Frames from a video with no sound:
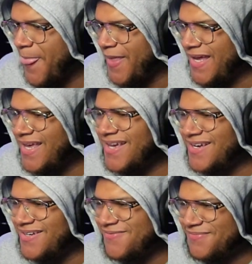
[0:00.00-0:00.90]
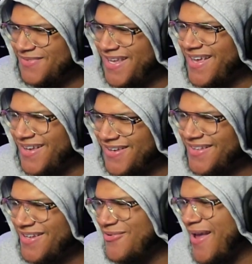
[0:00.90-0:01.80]
Yeah. Good
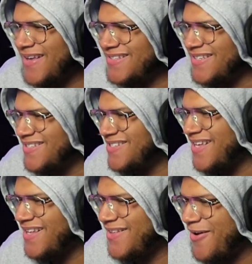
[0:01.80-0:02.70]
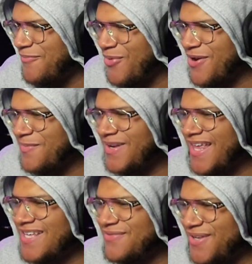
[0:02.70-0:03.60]
thing you asked this, cause I brought up in the
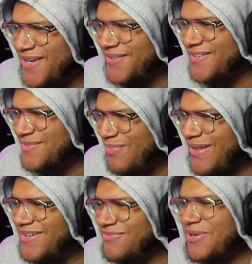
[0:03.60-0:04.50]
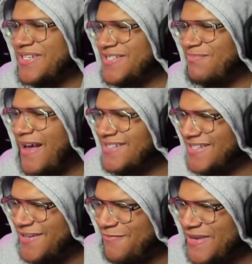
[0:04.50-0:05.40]
last video. There's spots in
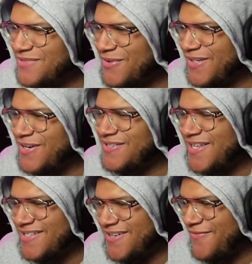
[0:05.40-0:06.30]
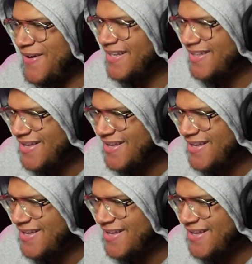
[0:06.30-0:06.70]
the abyss where the curse is in effect.